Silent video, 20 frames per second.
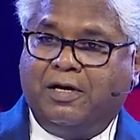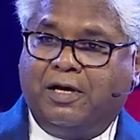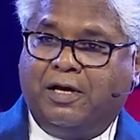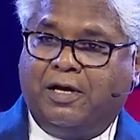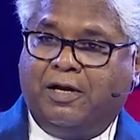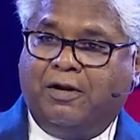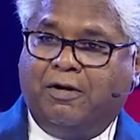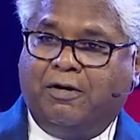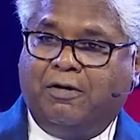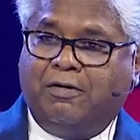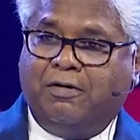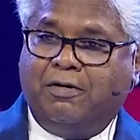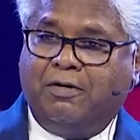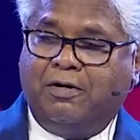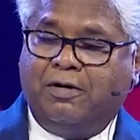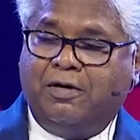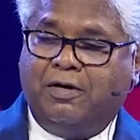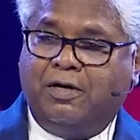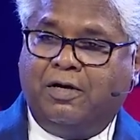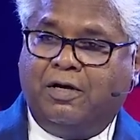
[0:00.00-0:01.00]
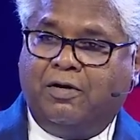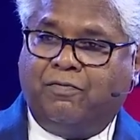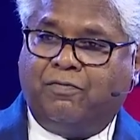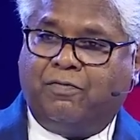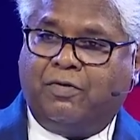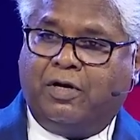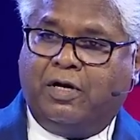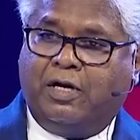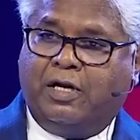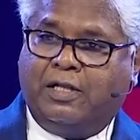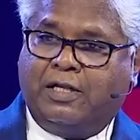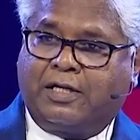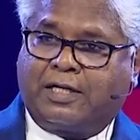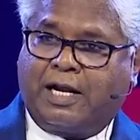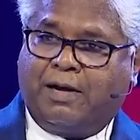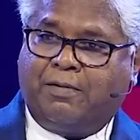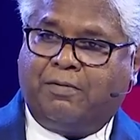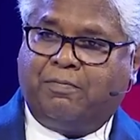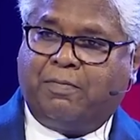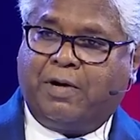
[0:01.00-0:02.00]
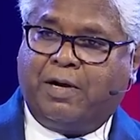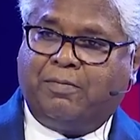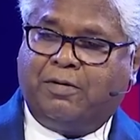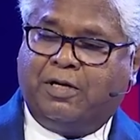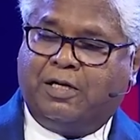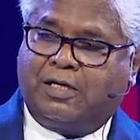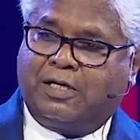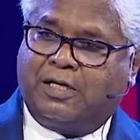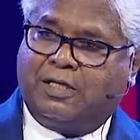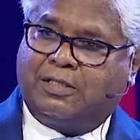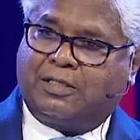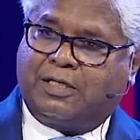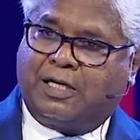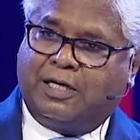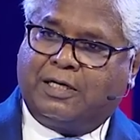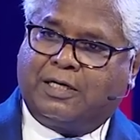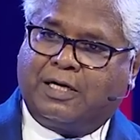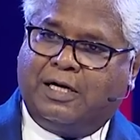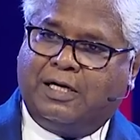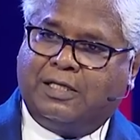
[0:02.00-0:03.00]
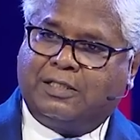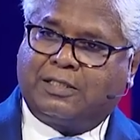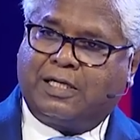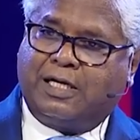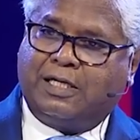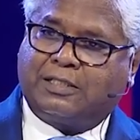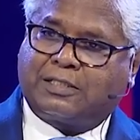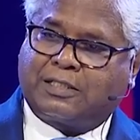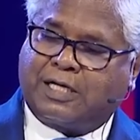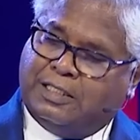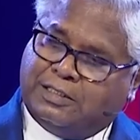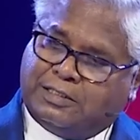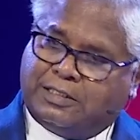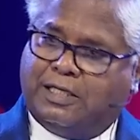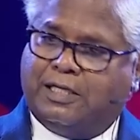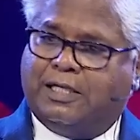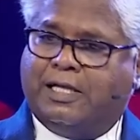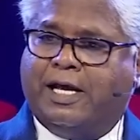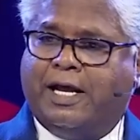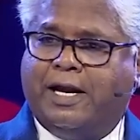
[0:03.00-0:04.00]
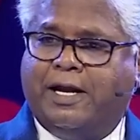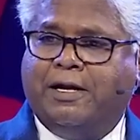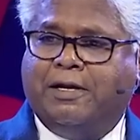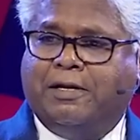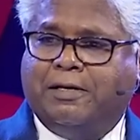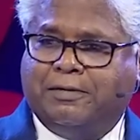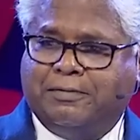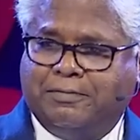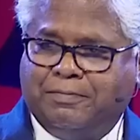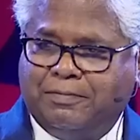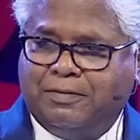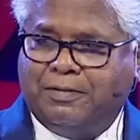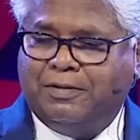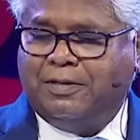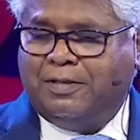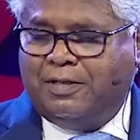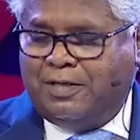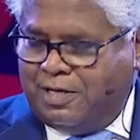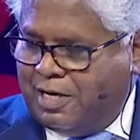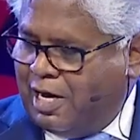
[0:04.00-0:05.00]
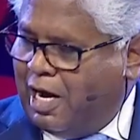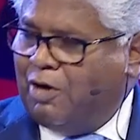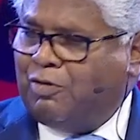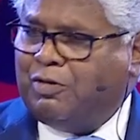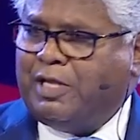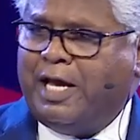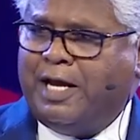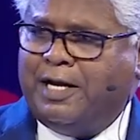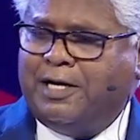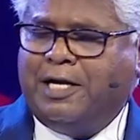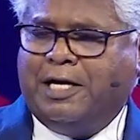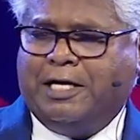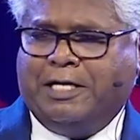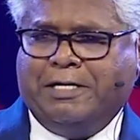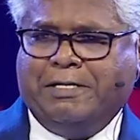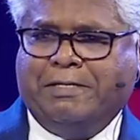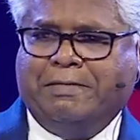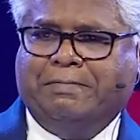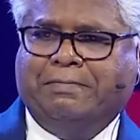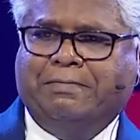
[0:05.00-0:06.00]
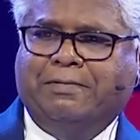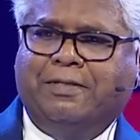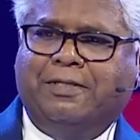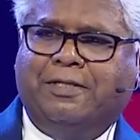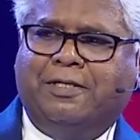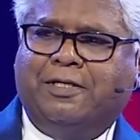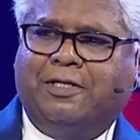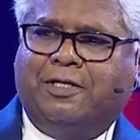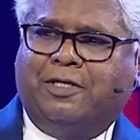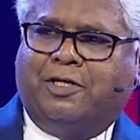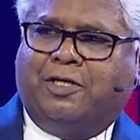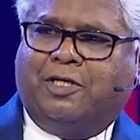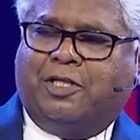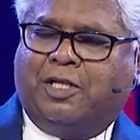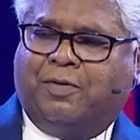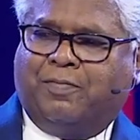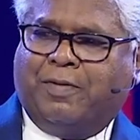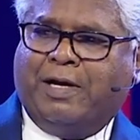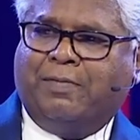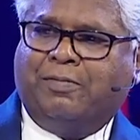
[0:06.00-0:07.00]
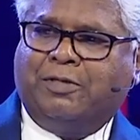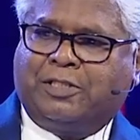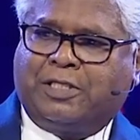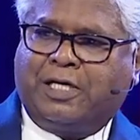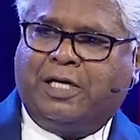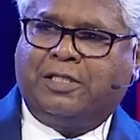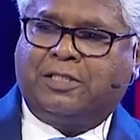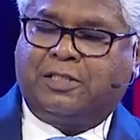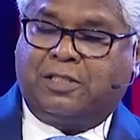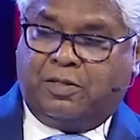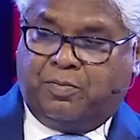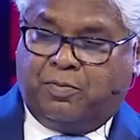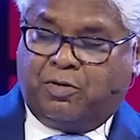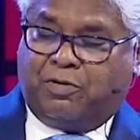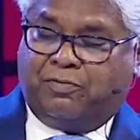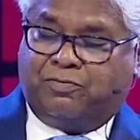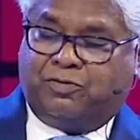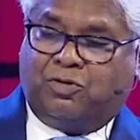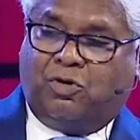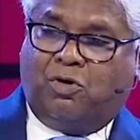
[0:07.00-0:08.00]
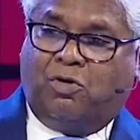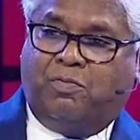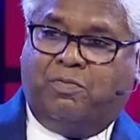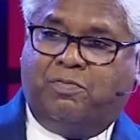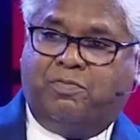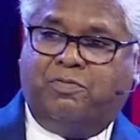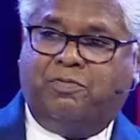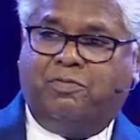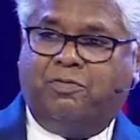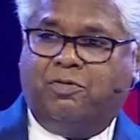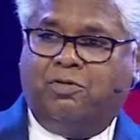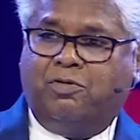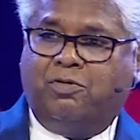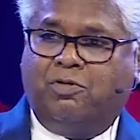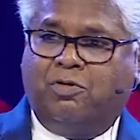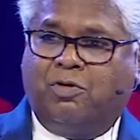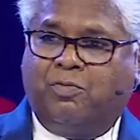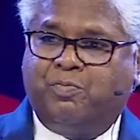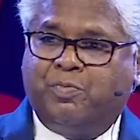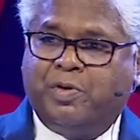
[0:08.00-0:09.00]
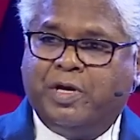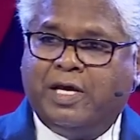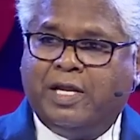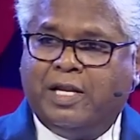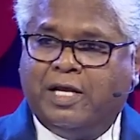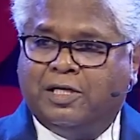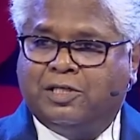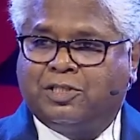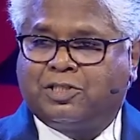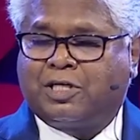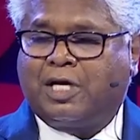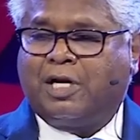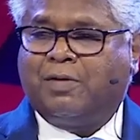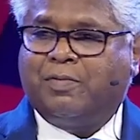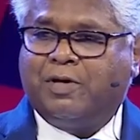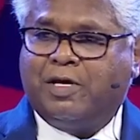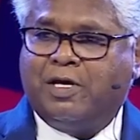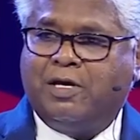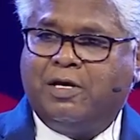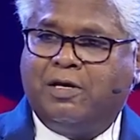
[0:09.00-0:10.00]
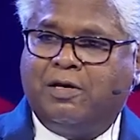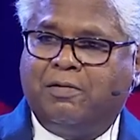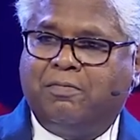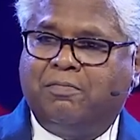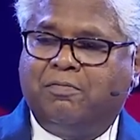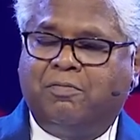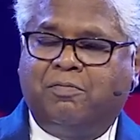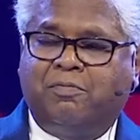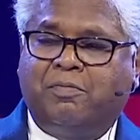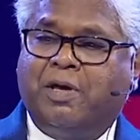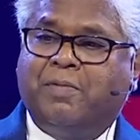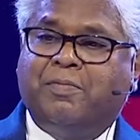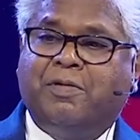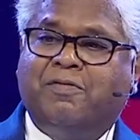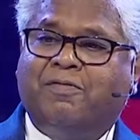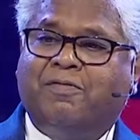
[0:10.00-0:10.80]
You know, we read in the Tamil Bible, it literally says, consider the end, how they ended. The Bible says in the book of Job, your beginning shall be maybe